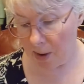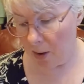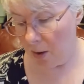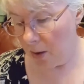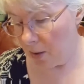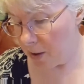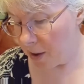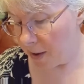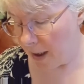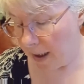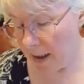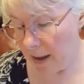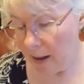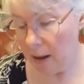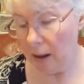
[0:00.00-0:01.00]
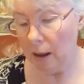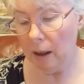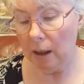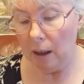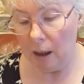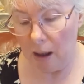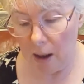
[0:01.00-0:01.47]
Hornsea,
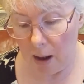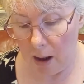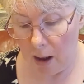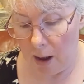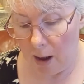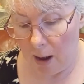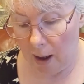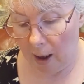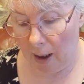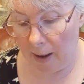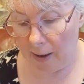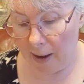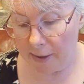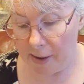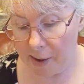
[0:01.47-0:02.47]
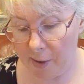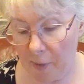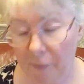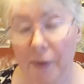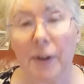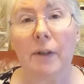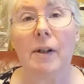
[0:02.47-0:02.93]
and I
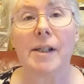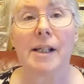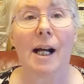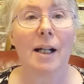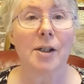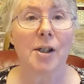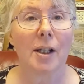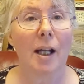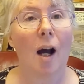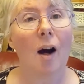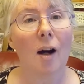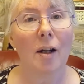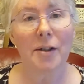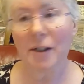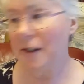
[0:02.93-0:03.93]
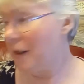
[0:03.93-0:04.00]
discovered that it's actually harder to